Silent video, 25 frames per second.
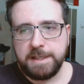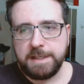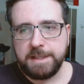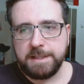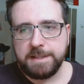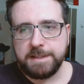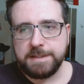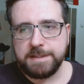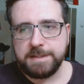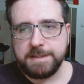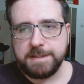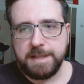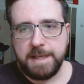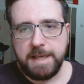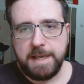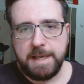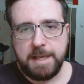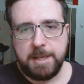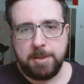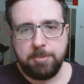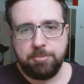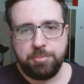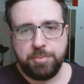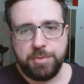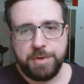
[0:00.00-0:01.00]
it's
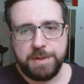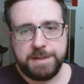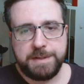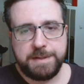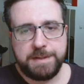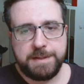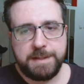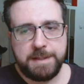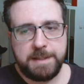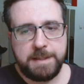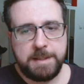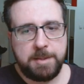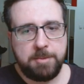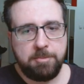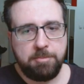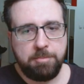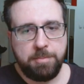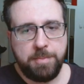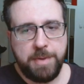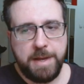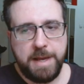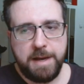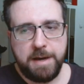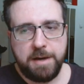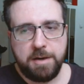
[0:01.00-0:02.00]
a pretty
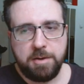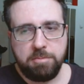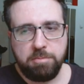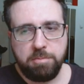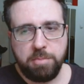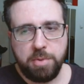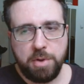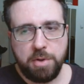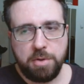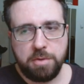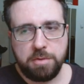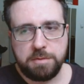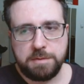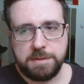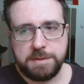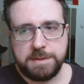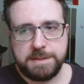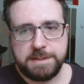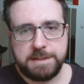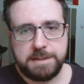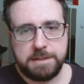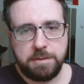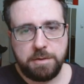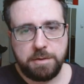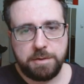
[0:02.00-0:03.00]
bare
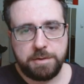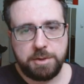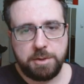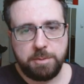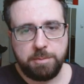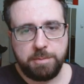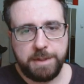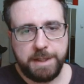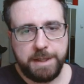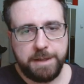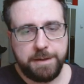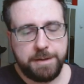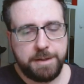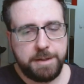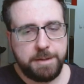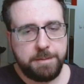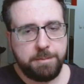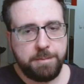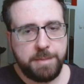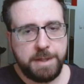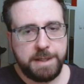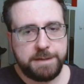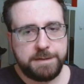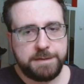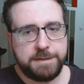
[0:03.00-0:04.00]
bones audio player,
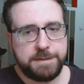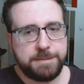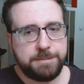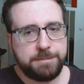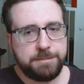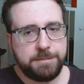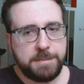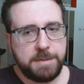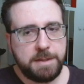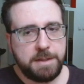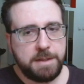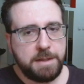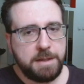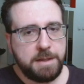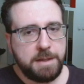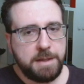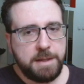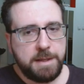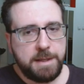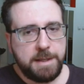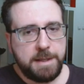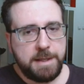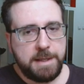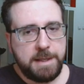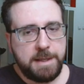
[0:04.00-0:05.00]
but
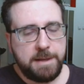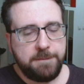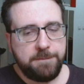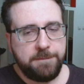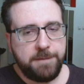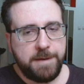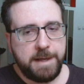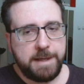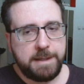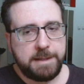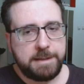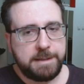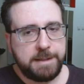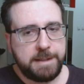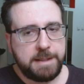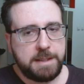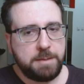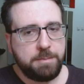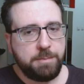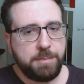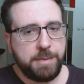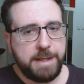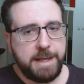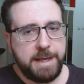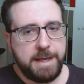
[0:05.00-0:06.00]
if I
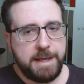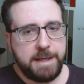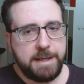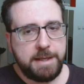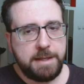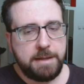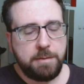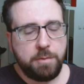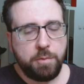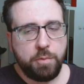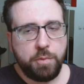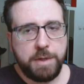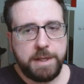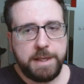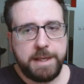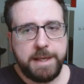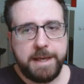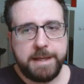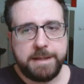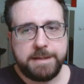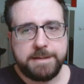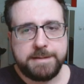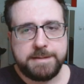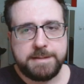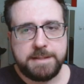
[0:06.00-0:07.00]
click play, we
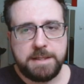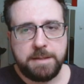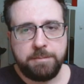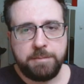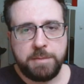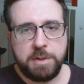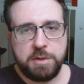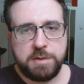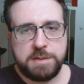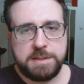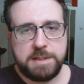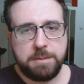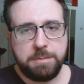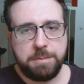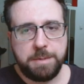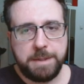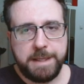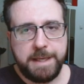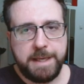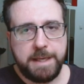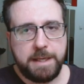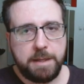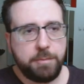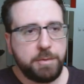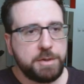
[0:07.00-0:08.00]
get some music
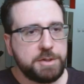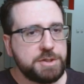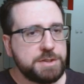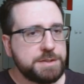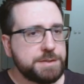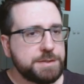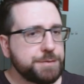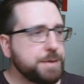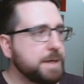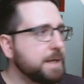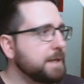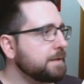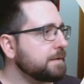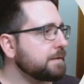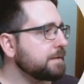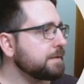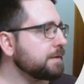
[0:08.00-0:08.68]
playing, which is great.